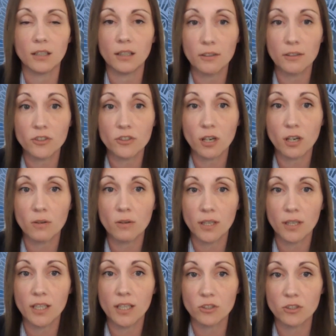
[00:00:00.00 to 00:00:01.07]
If so,
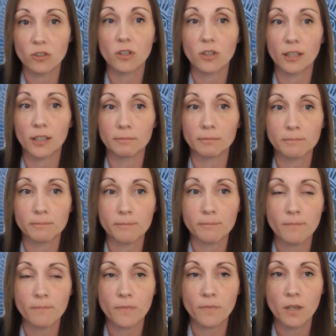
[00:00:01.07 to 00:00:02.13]
it's stalking.
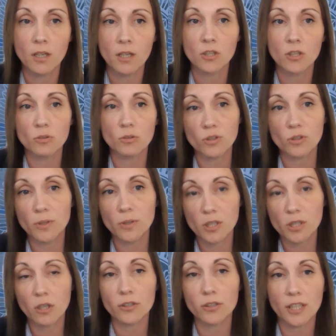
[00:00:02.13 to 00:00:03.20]
So if someone
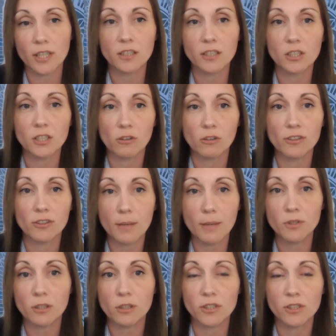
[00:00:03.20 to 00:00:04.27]
is contacting you or
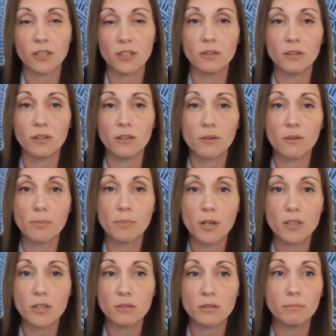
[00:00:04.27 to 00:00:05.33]
attempt to contact you either in
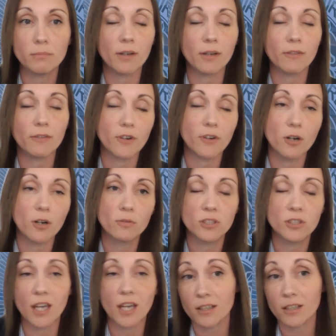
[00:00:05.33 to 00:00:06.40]
person, by phone,
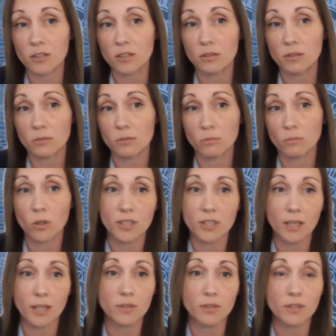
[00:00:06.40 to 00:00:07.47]
text,
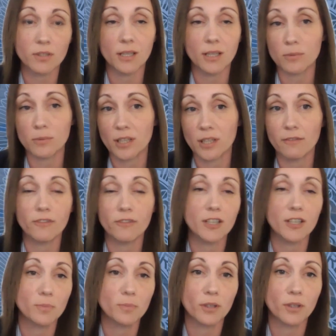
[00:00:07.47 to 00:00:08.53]
WhatsApp, Snapchat,
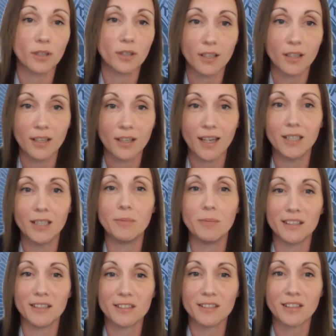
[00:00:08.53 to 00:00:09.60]
Facebook, any
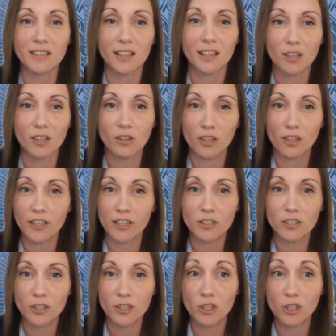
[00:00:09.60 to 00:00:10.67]
means, or they are
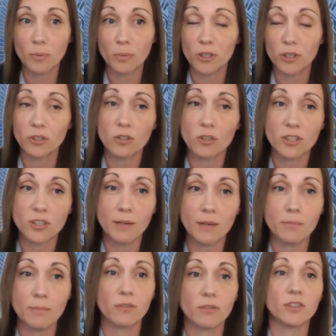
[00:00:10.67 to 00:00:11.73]
turning up on your
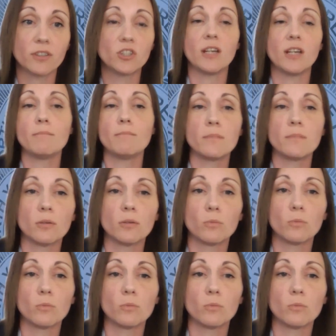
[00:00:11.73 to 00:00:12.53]
doorstep or at the gym, at